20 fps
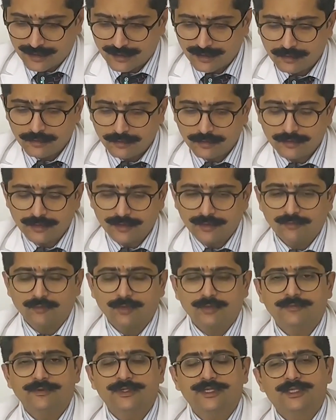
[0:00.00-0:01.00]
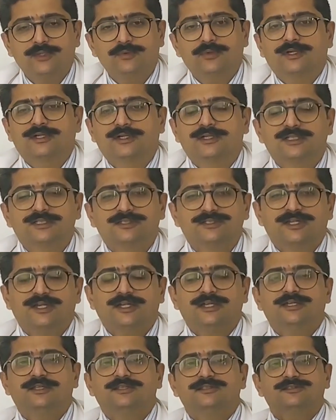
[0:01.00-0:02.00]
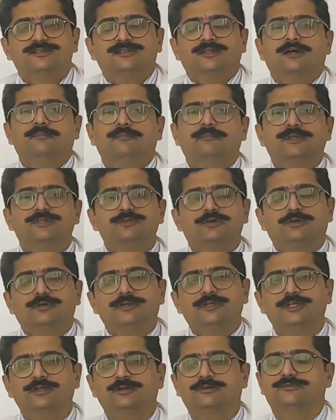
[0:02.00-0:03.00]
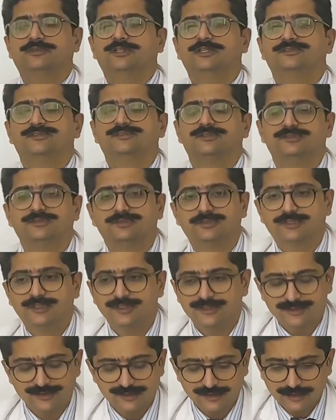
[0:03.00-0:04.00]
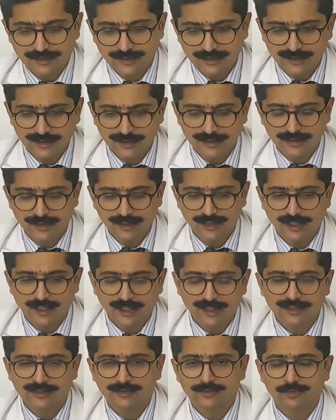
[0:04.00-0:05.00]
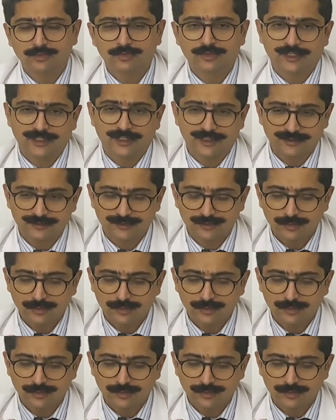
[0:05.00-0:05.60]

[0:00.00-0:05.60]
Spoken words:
Now what we need to understand is a majority of these injuries are low grade.